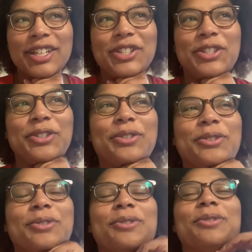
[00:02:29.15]

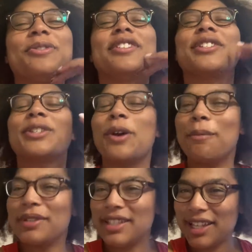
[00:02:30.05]
you show
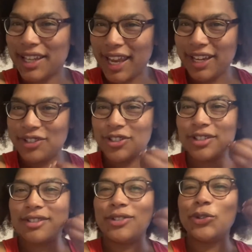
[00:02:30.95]
up as the
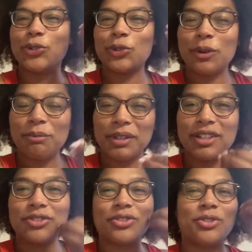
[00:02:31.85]
occasion, you show up
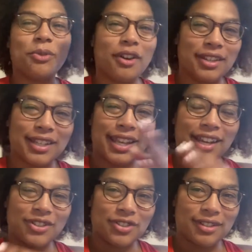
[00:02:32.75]
because you are the
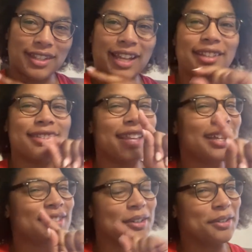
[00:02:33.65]
occasion. Like
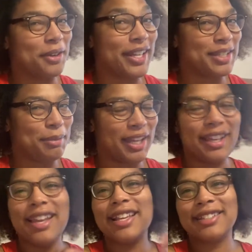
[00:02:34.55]
that's all great to me.
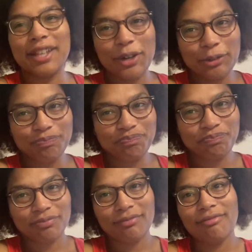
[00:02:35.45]
So
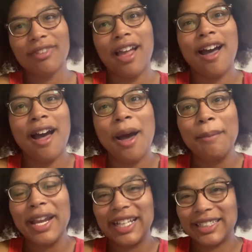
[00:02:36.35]

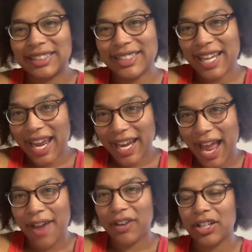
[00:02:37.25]
um, it's the day
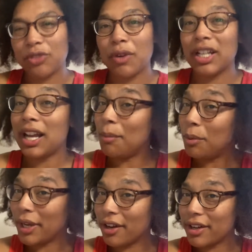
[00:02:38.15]
I've got to run a
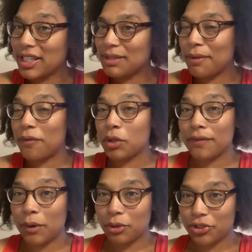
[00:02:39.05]
couple errands before the
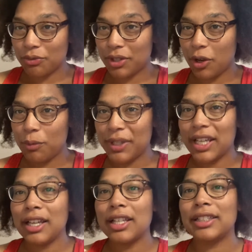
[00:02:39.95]
photo shoot though,
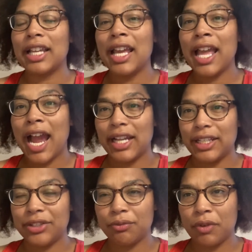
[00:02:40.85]
because I
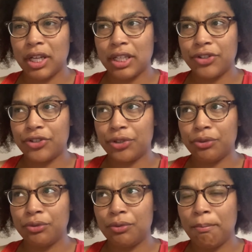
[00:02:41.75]
need to run
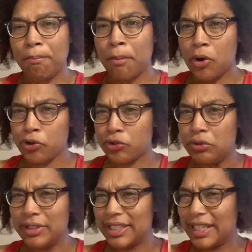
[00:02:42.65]
to
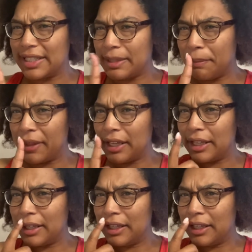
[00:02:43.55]
Marshalls and get something.